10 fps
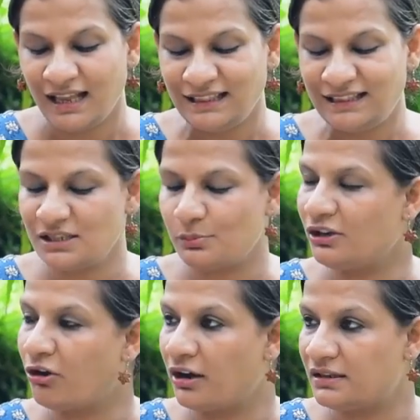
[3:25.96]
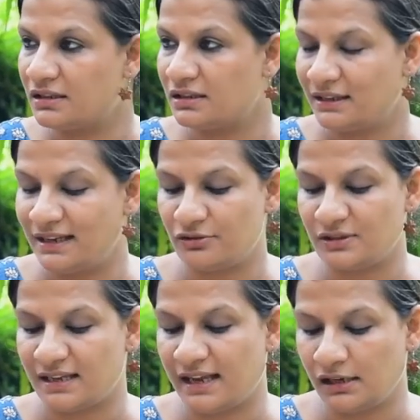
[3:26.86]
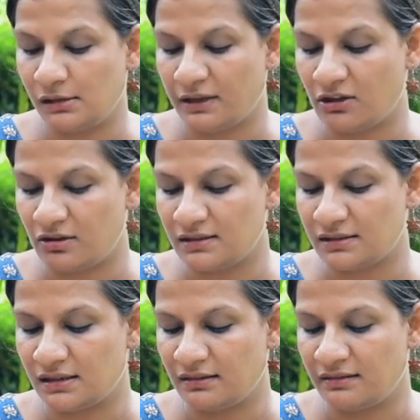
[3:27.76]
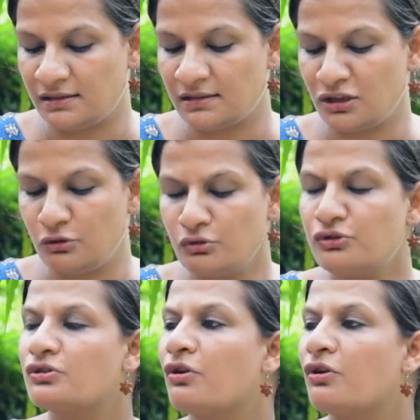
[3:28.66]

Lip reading: This will not get recycled because there's a huge